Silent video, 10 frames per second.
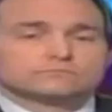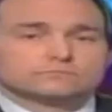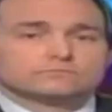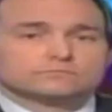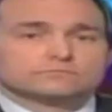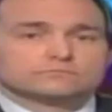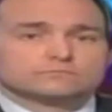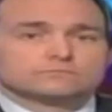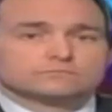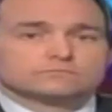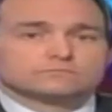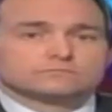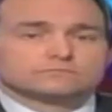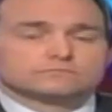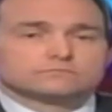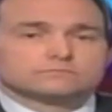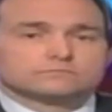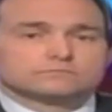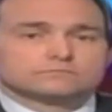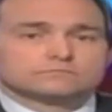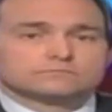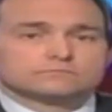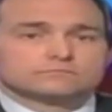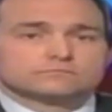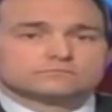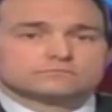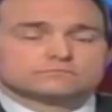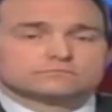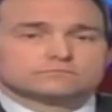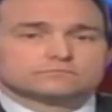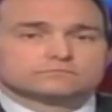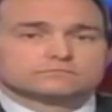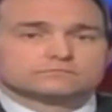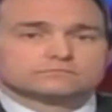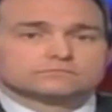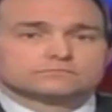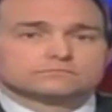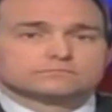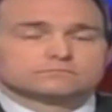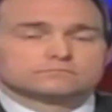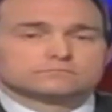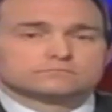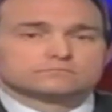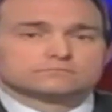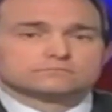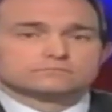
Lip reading: (not speaking)